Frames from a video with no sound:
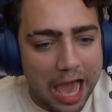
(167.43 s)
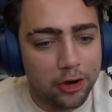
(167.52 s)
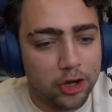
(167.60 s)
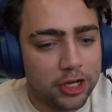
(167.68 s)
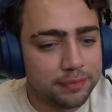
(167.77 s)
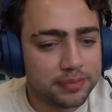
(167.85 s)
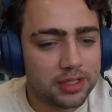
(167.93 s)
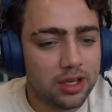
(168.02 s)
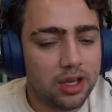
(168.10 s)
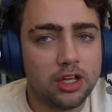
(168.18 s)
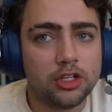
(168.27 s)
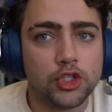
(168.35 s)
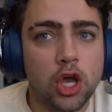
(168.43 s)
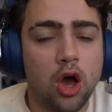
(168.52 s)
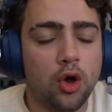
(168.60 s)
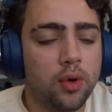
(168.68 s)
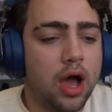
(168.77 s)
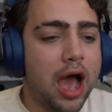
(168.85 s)
I don't know.
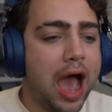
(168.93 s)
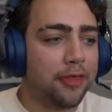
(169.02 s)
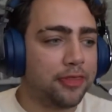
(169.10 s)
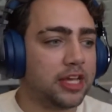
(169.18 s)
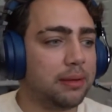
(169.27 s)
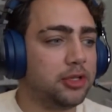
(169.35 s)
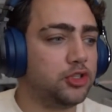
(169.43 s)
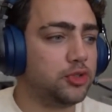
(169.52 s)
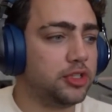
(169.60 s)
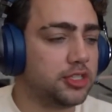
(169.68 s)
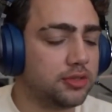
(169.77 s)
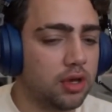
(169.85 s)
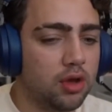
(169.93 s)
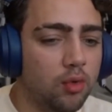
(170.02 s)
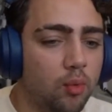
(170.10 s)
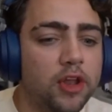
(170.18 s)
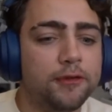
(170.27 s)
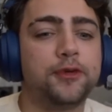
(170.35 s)
So, I think I'm going to do this.
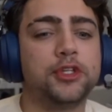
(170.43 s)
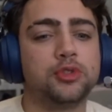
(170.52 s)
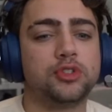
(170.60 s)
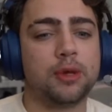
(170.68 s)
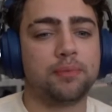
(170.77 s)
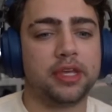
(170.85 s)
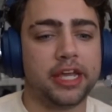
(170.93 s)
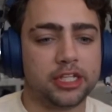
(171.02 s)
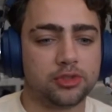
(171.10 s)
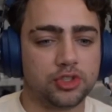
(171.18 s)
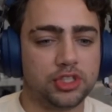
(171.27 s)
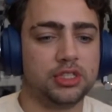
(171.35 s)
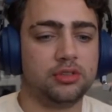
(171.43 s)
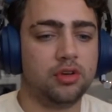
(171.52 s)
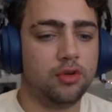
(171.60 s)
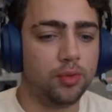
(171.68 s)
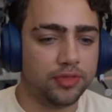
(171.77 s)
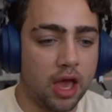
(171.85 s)
What if we do something
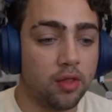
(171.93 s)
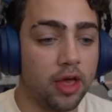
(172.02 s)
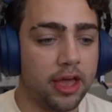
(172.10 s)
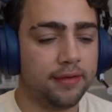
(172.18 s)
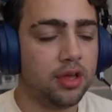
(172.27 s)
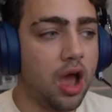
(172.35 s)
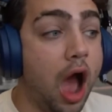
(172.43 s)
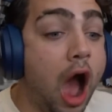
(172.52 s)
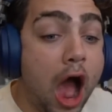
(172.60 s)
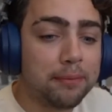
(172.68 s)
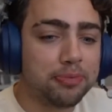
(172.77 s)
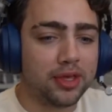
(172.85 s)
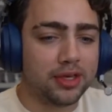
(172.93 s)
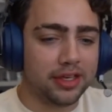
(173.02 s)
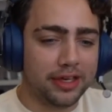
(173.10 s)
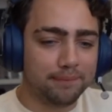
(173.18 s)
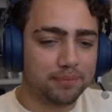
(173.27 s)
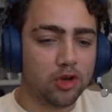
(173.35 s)
interesting with LA? I'm
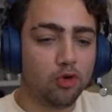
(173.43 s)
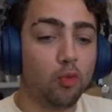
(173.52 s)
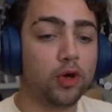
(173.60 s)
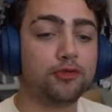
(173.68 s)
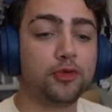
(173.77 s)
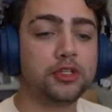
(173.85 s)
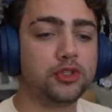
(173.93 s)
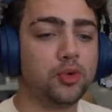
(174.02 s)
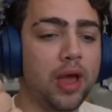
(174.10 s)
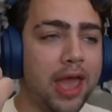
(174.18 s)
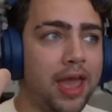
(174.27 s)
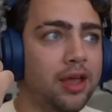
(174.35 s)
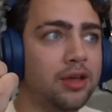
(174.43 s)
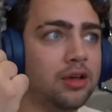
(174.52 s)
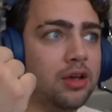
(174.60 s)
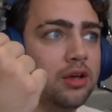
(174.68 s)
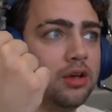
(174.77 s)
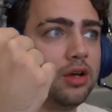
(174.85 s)
thinking, what if we do a
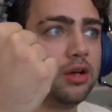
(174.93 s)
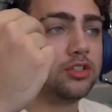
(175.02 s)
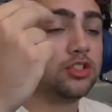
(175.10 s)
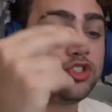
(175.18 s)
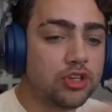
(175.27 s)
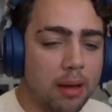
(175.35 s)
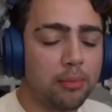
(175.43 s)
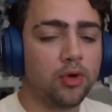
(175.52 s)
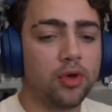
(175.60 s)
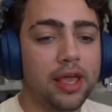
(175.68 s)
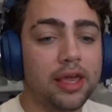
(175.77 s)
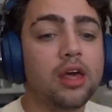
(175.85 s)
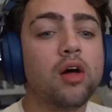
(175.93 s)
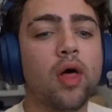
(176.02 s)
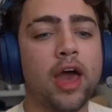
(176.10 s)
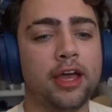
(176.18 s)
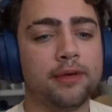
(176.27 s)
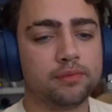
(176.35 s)
summer in
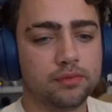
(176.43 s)
LA.